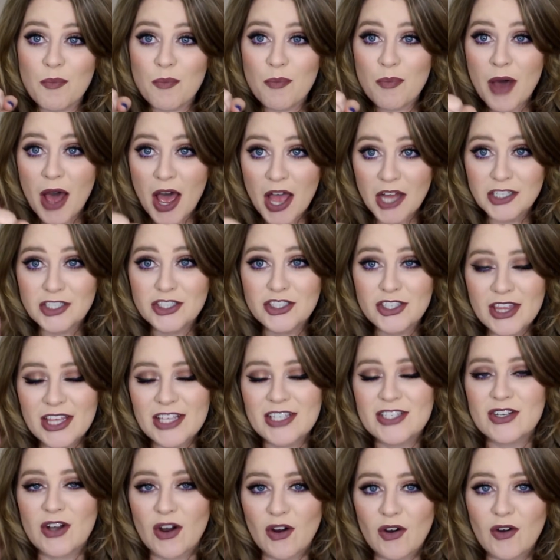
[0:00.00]
punch
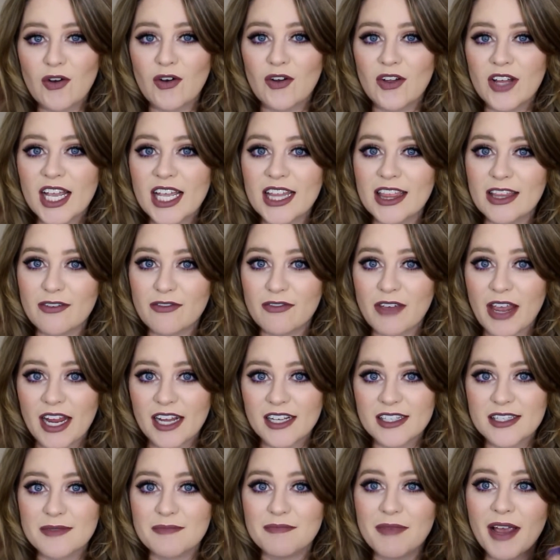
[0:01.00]
this girl in the
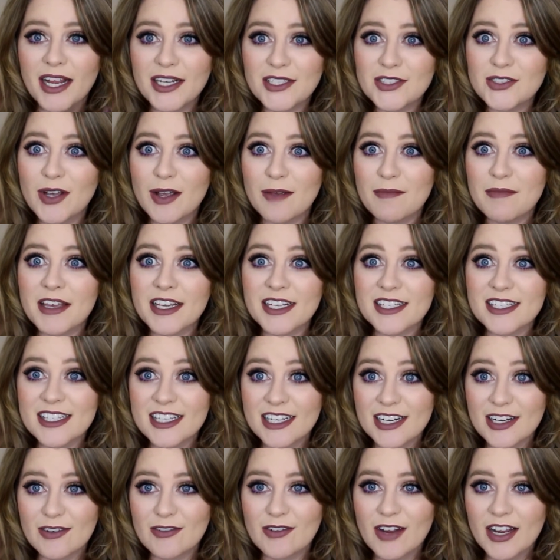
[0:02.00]
face. Mind you, I'm like
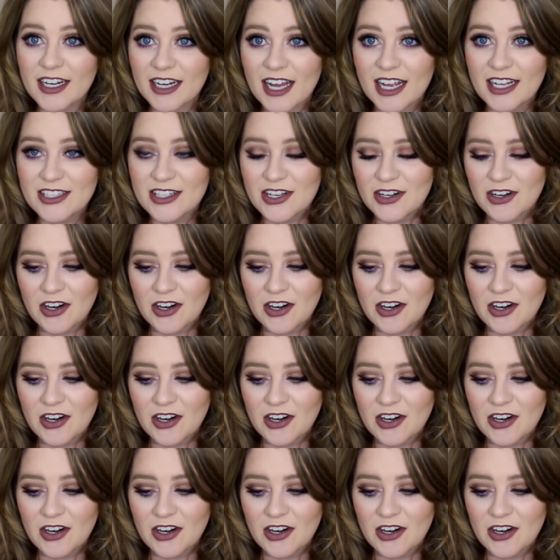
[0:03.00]
sitting right next to